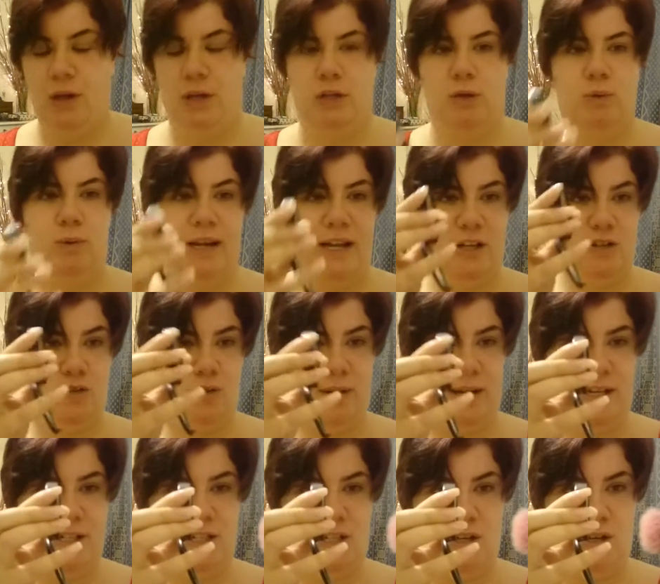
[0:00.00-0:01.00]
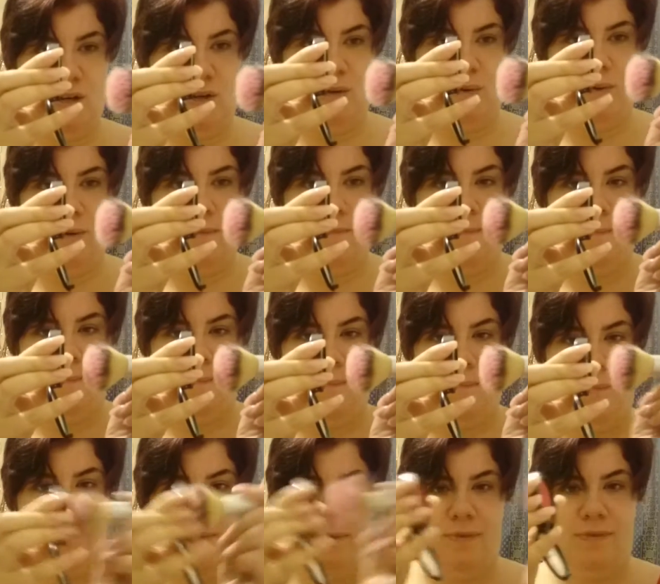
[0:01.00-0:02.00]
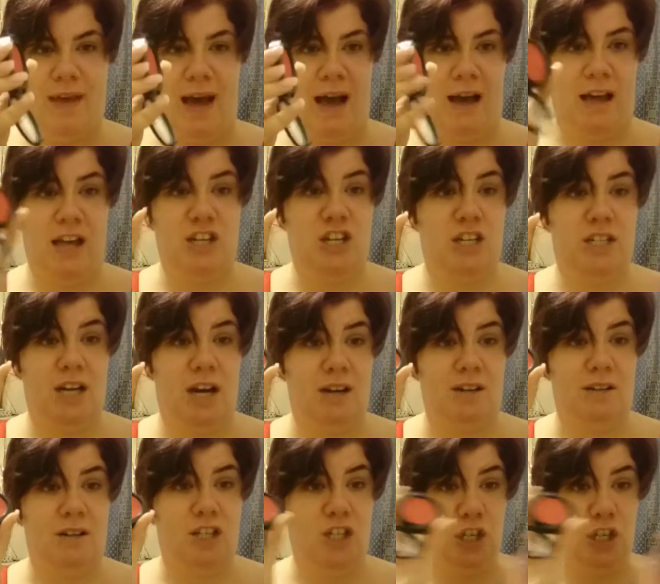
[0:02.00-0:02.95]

You literally do that and you're done.